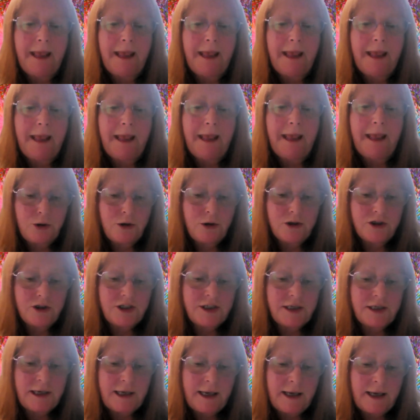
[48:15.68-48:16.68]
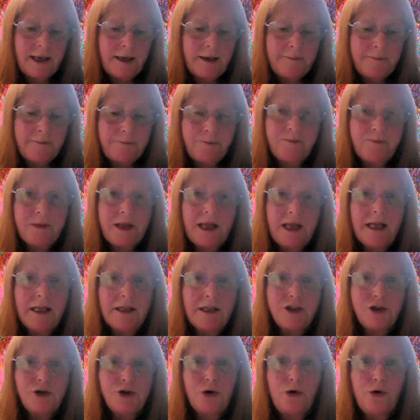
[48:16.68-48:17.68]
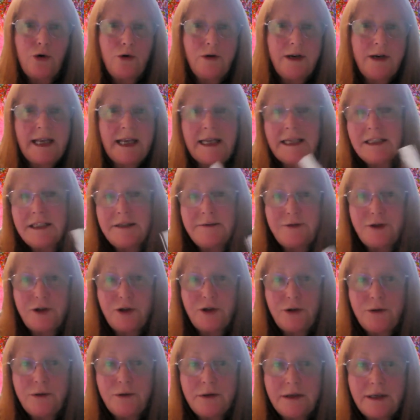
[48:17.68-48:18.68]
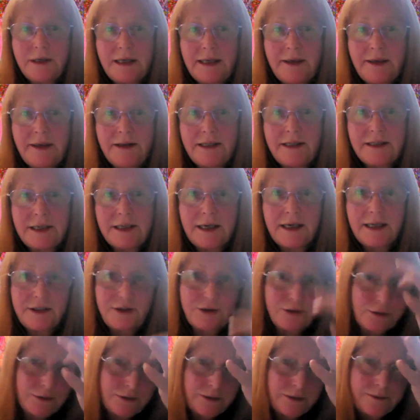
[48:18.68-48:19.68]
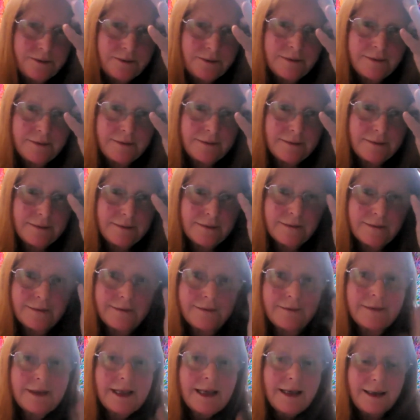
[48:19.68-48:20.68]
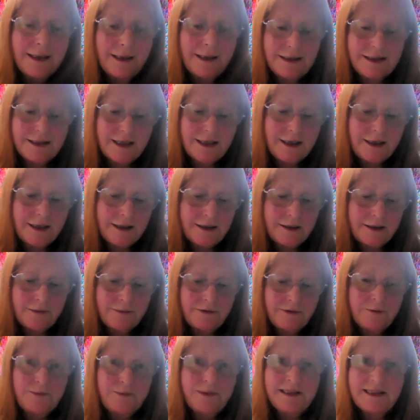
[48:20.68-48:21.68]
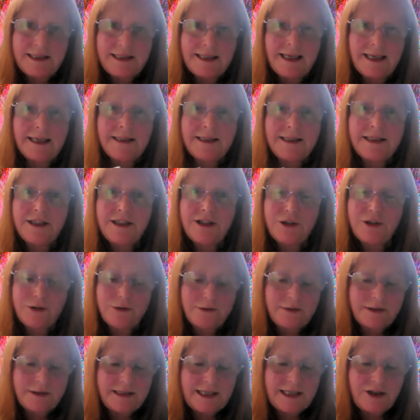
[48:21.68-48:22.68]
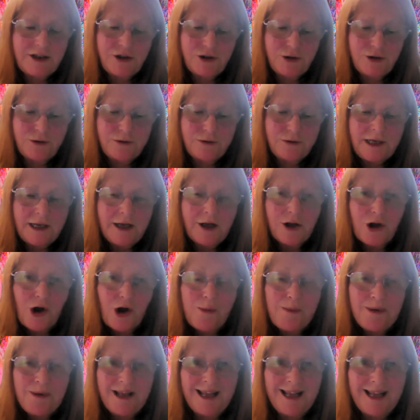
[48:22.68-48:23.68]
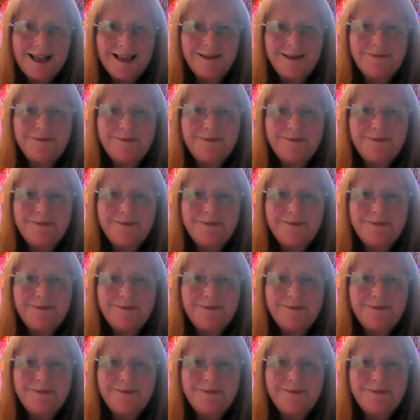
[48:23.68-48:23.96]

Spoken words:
And just put... Dawn interview in the title, and yeah. I will be delighted to send you a copy.